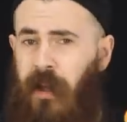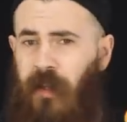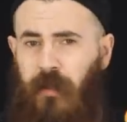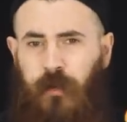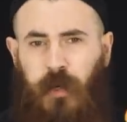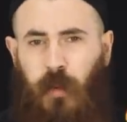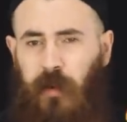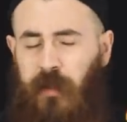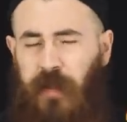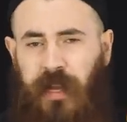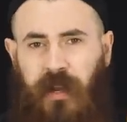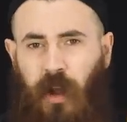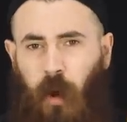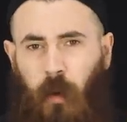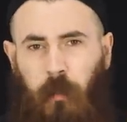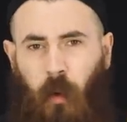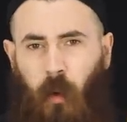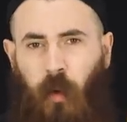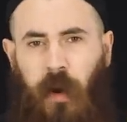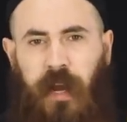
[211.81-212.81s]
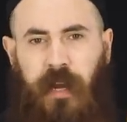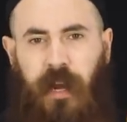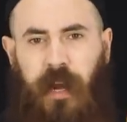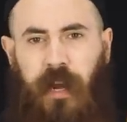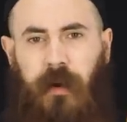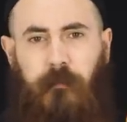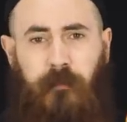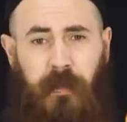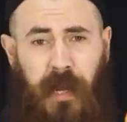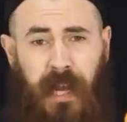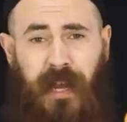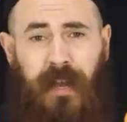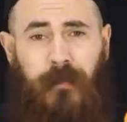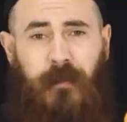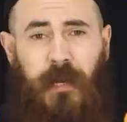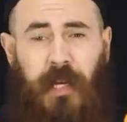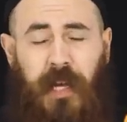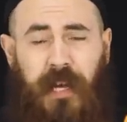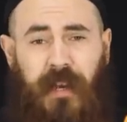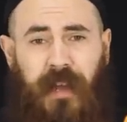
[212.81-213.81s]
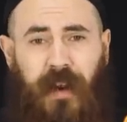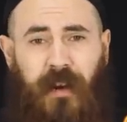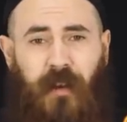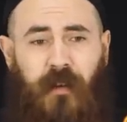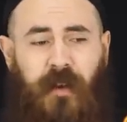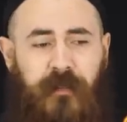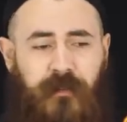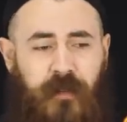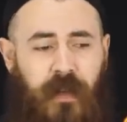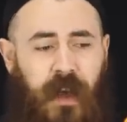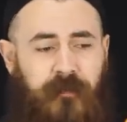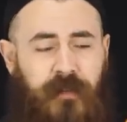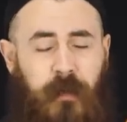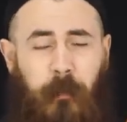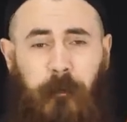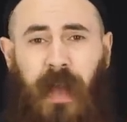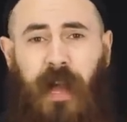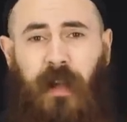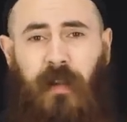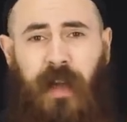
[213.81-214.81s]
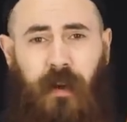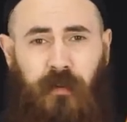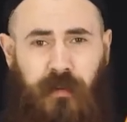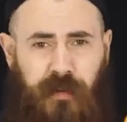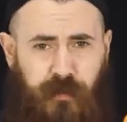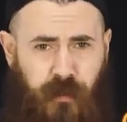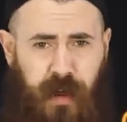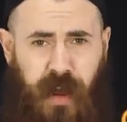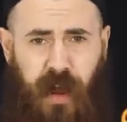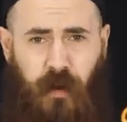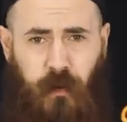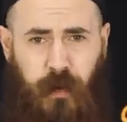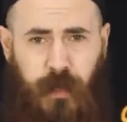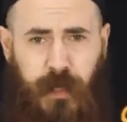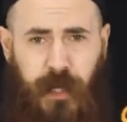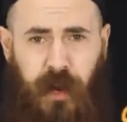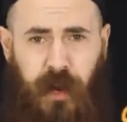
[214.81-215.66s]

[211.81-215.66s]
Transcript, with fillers: There's really no point in being a machine gunner if you have to bail out three hours